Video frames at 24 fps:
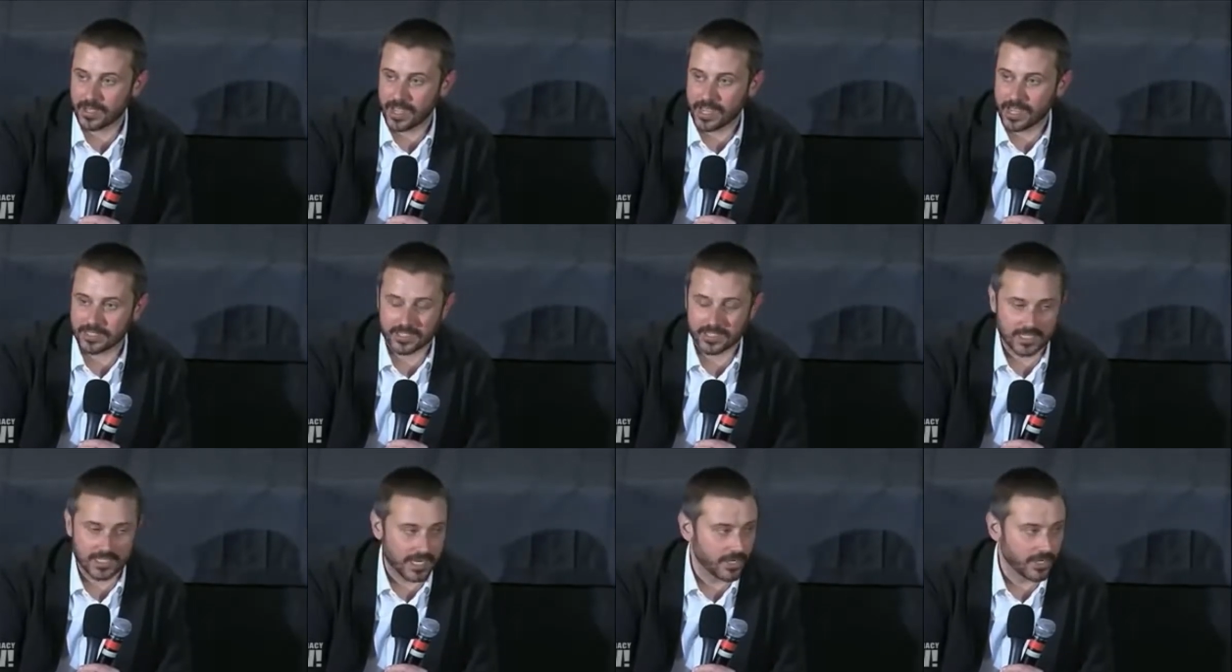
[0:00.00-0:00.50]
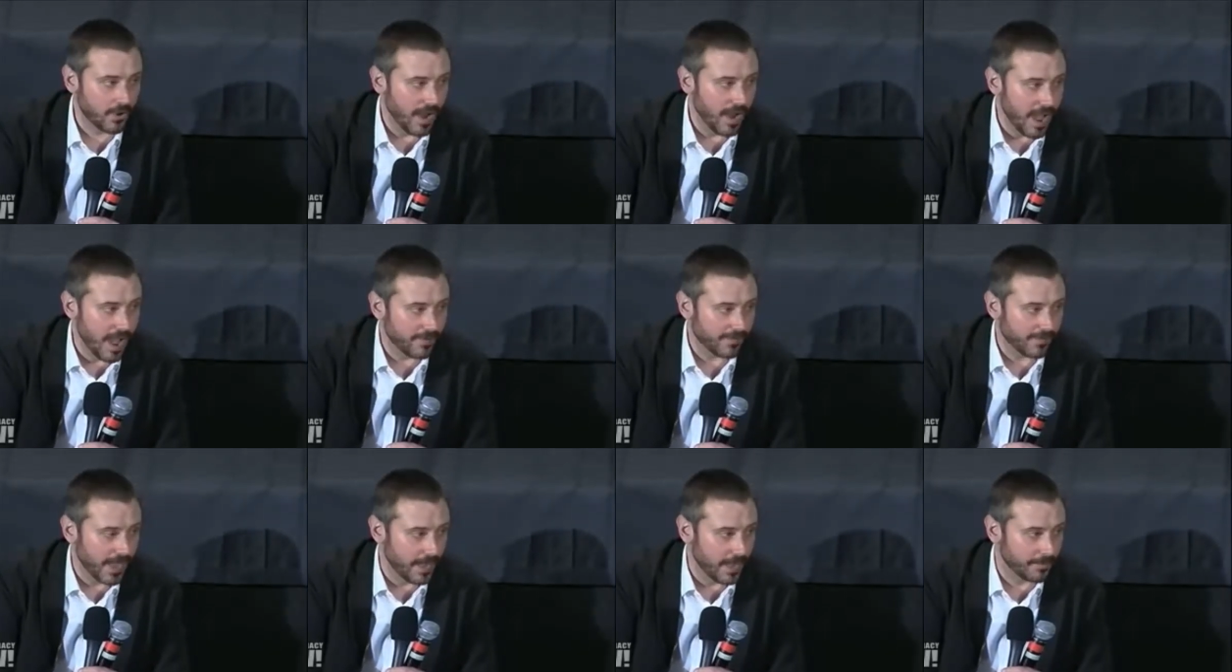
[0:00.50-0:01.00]
a senior
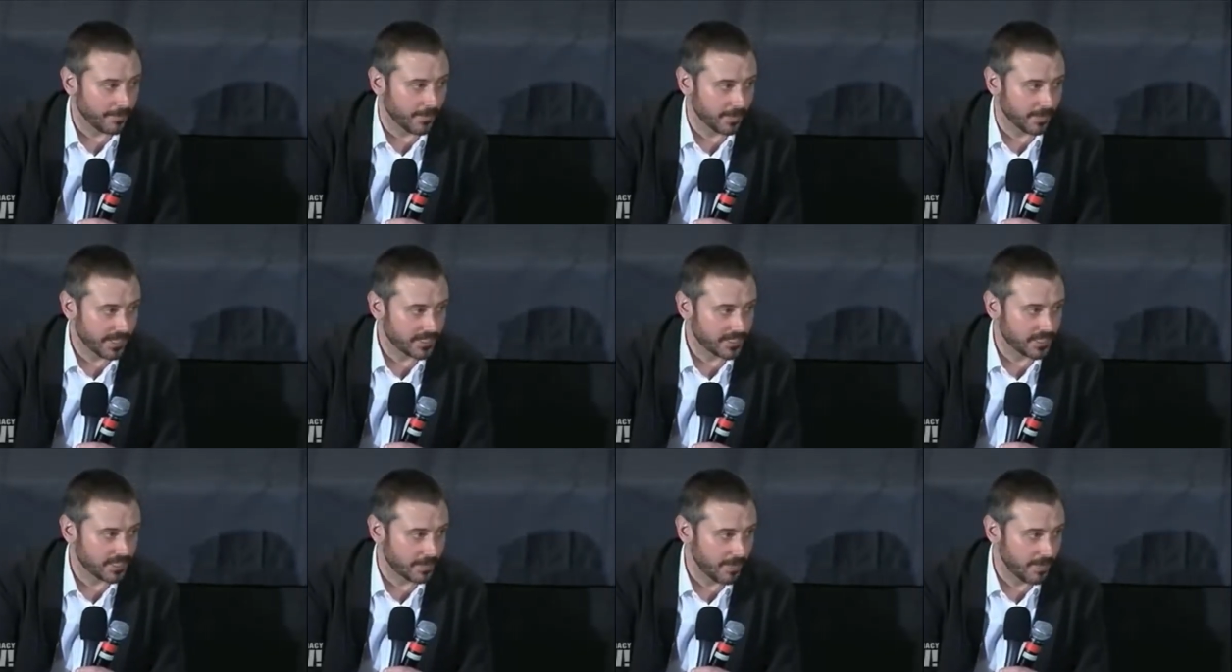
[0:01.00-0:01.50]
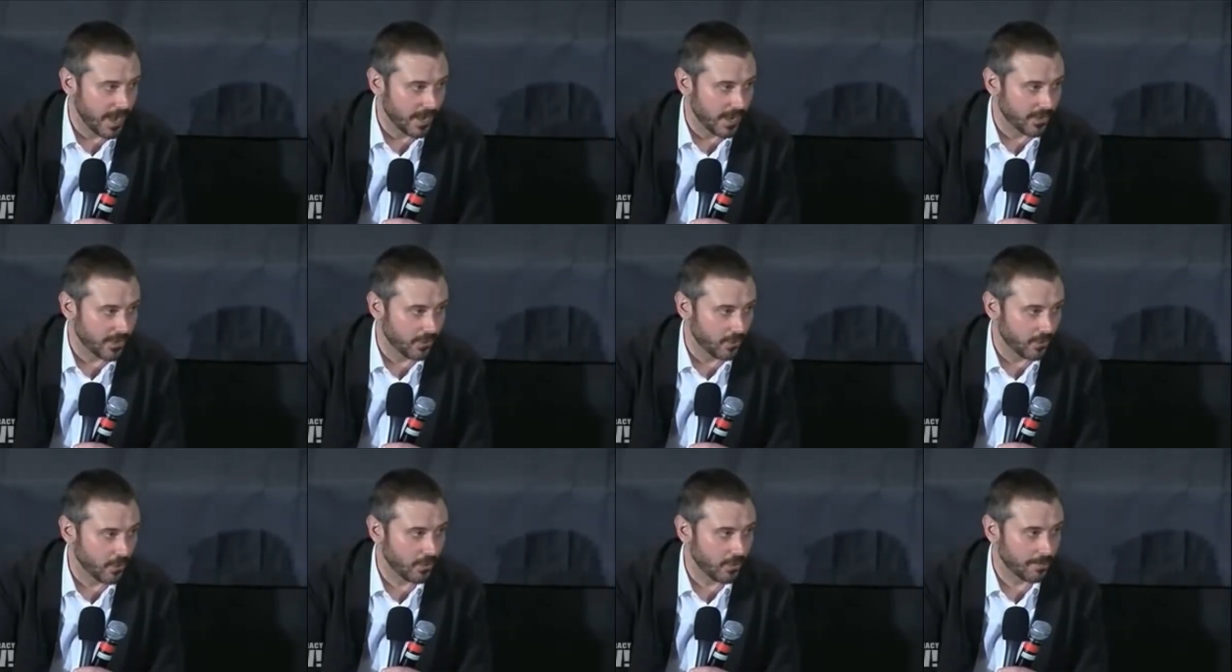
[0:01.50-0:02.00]
Afghan police
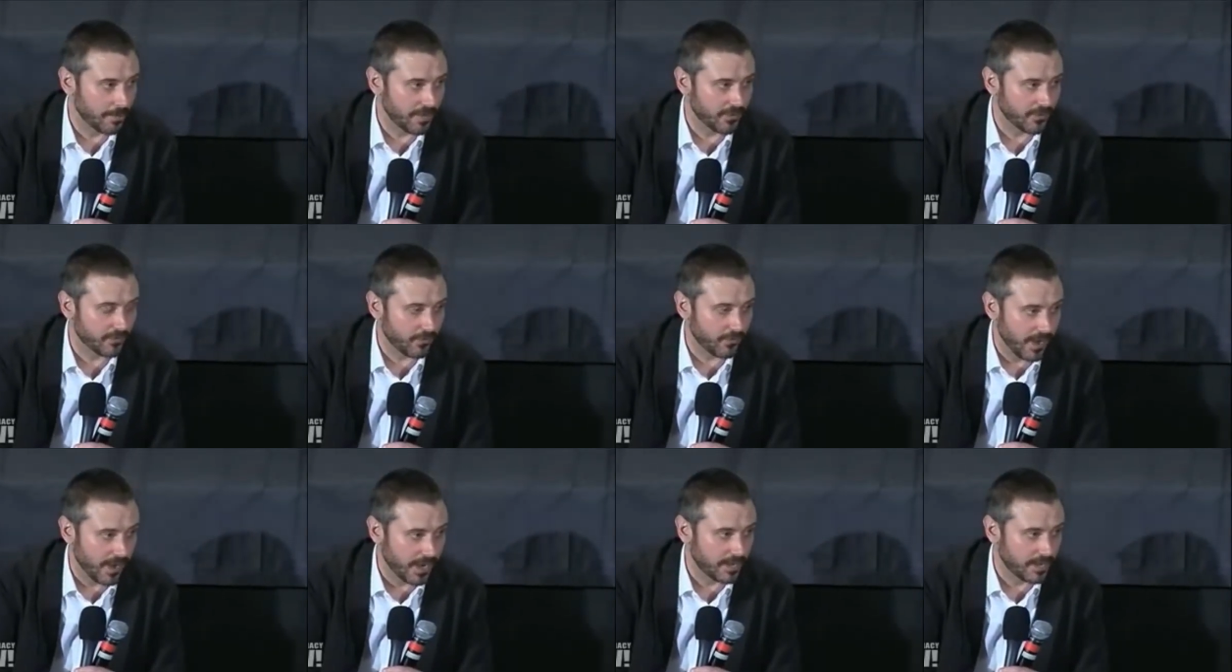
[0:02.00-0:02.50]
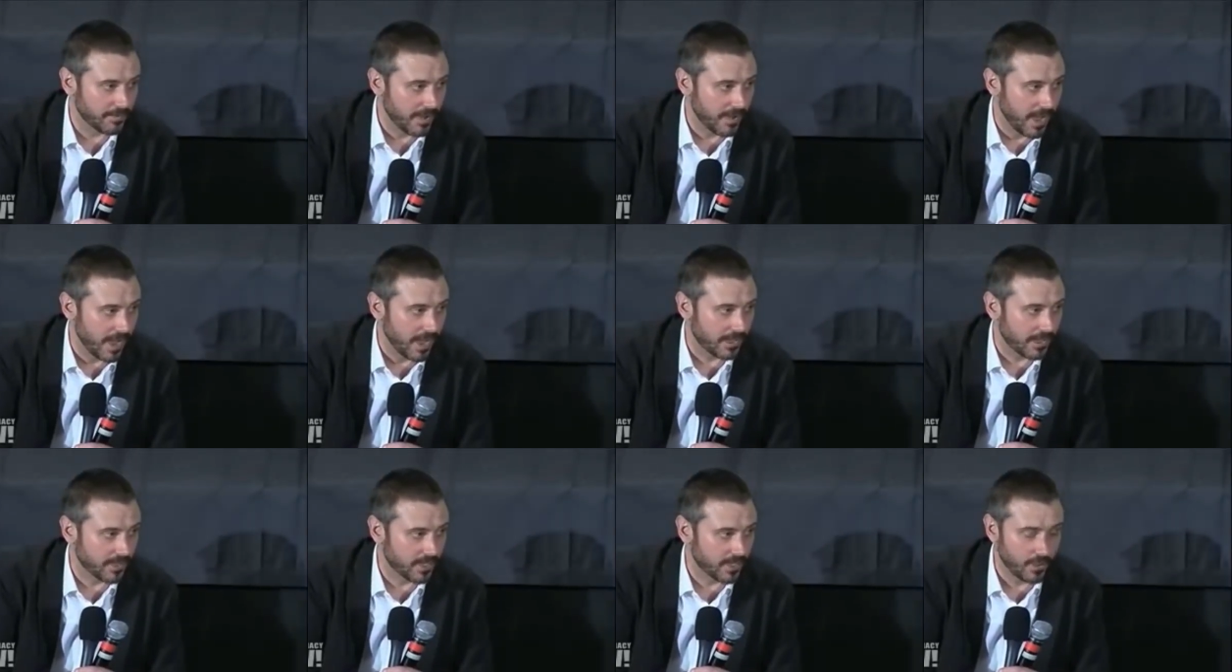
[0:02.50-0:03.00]
commander who had been trained
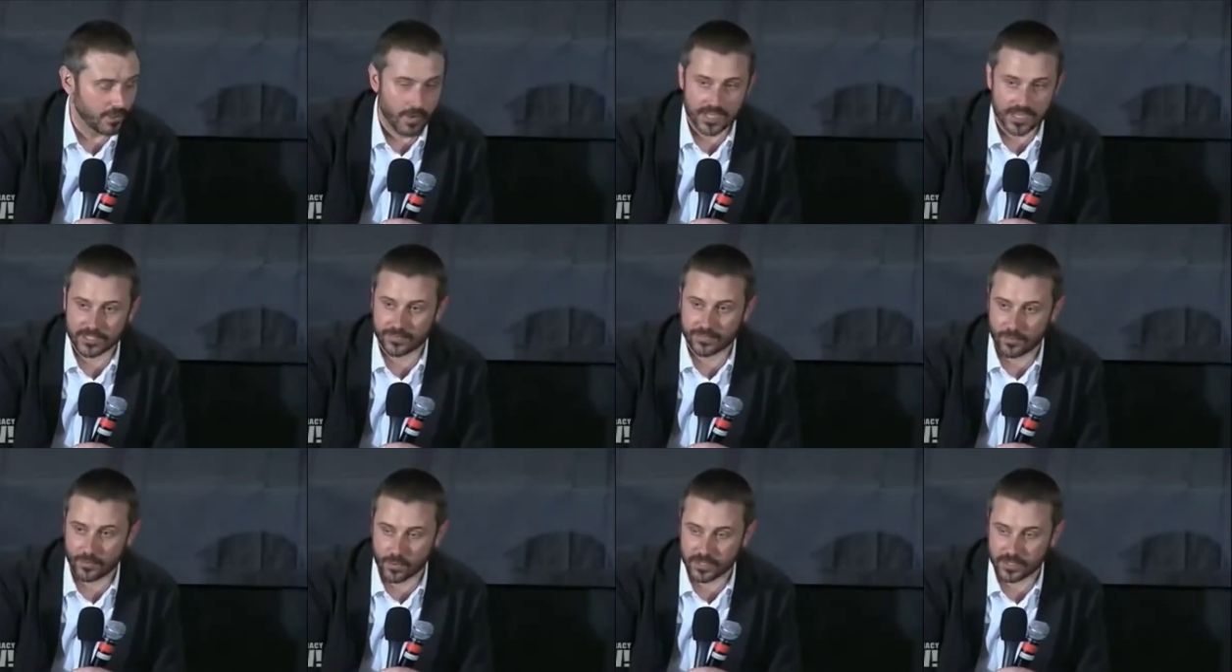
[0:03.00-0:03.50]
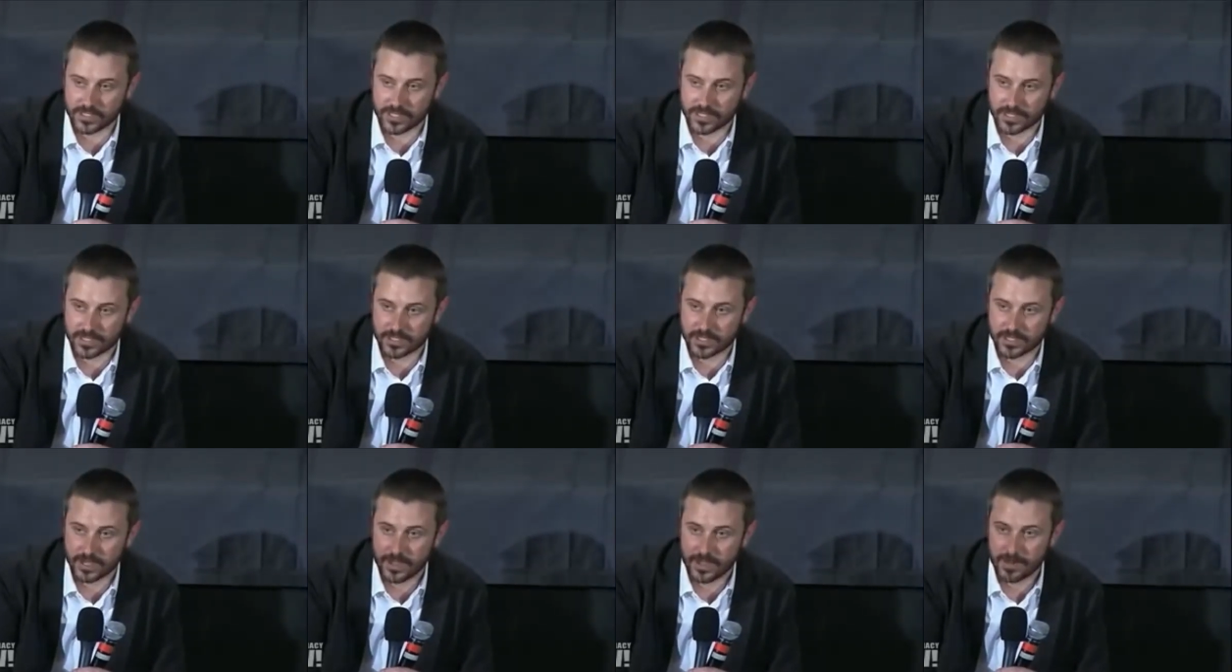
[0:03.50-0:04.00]
by the U.S.
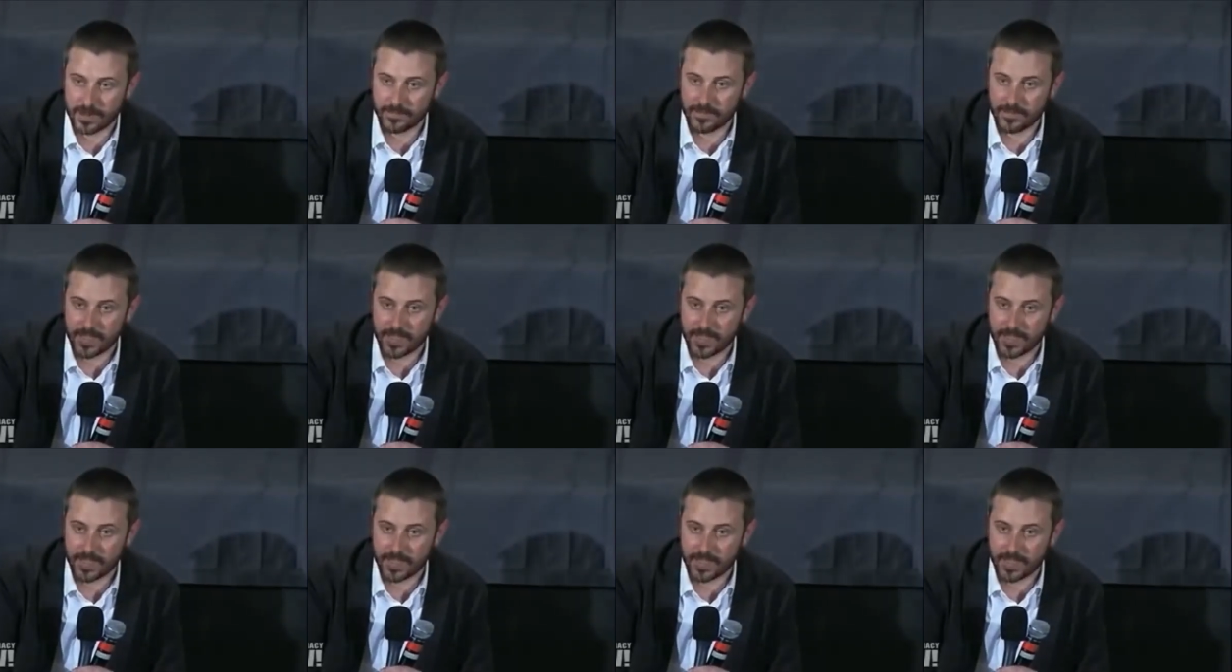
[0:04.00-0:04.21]
forces.